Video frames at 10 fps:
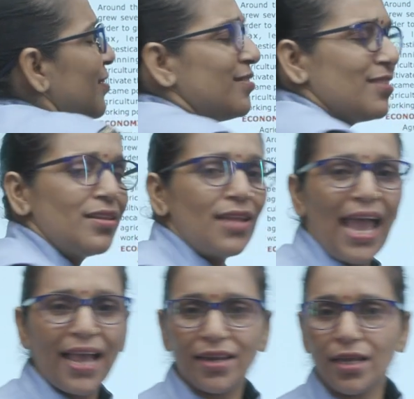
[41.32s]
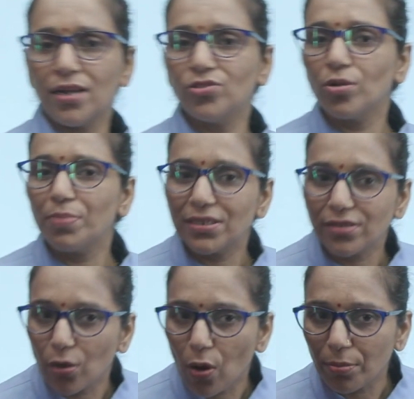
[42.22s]
is still the agriculture
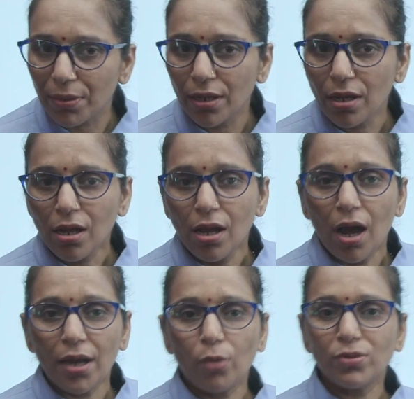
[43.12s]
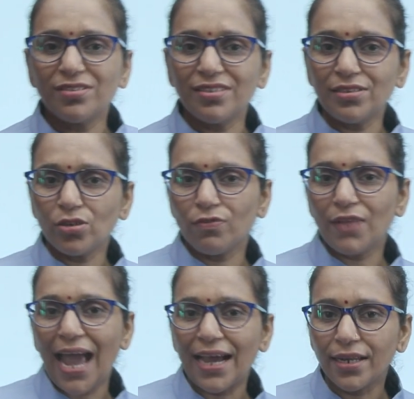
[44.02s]
based economy. Around the center of
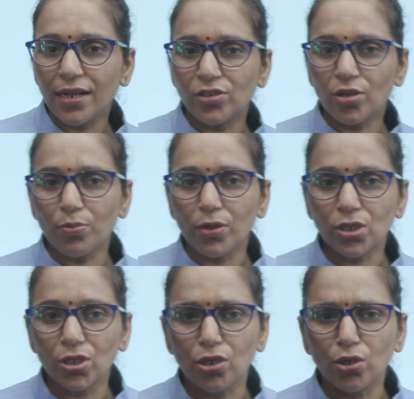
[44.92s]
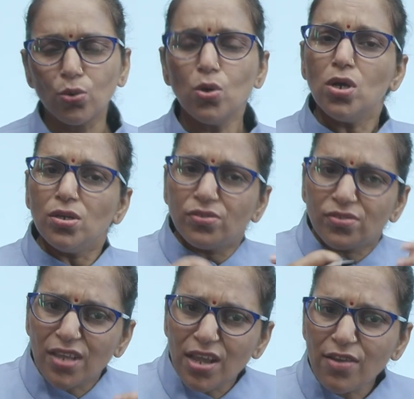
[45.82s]
the agriculture production grew
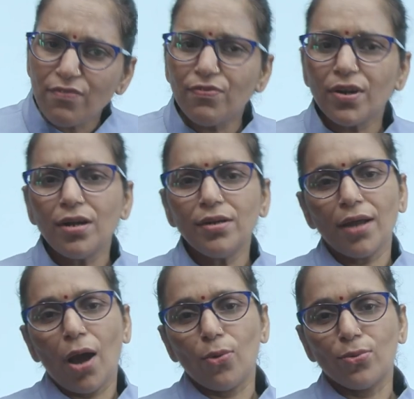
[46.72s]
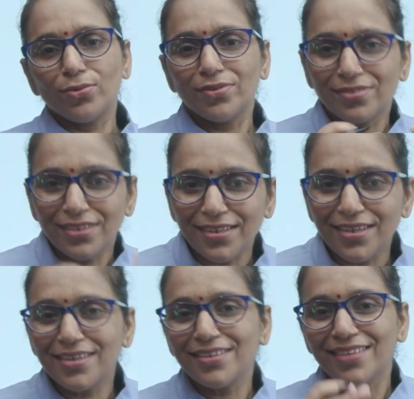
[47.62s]
several towns,
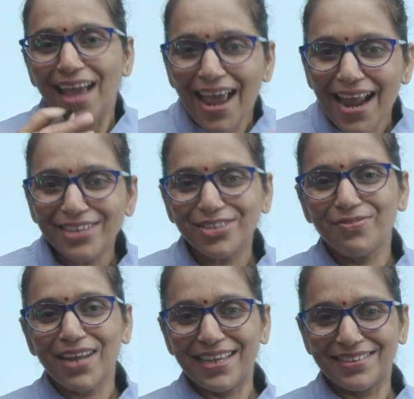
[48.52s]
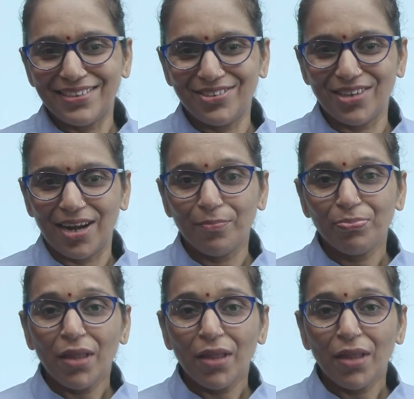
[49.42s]
cities and civilization.